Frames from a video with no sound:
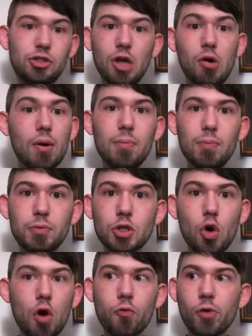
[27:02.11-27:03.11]
do
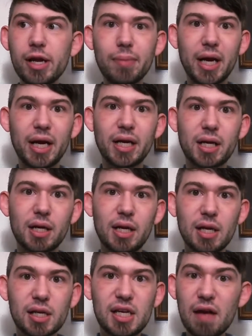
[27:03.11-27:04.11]
a remake.
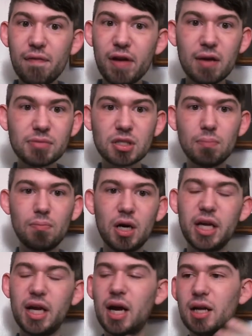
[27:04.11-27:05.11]
Give him some
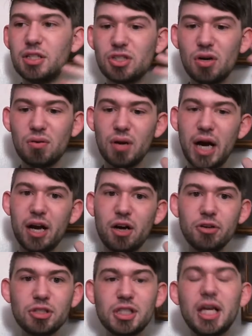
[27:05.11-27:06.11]
money. I
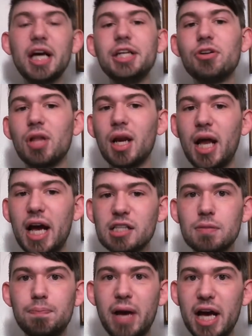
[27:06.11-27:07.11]
understand you're the
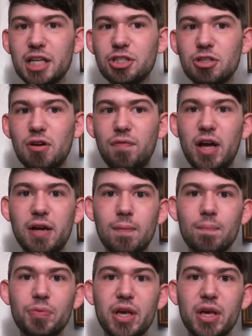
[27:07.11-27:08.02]
last bastion of, like,